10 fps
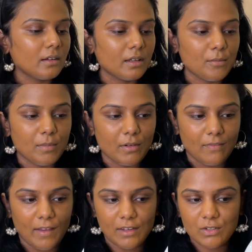
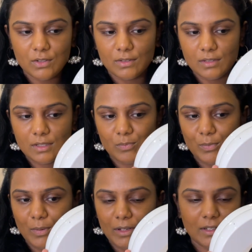imperfections,
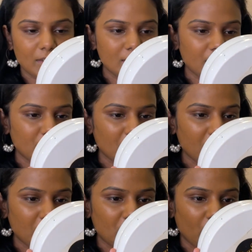but at the same time
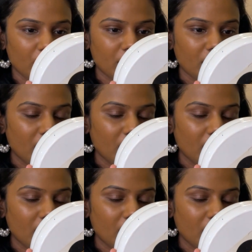I'm not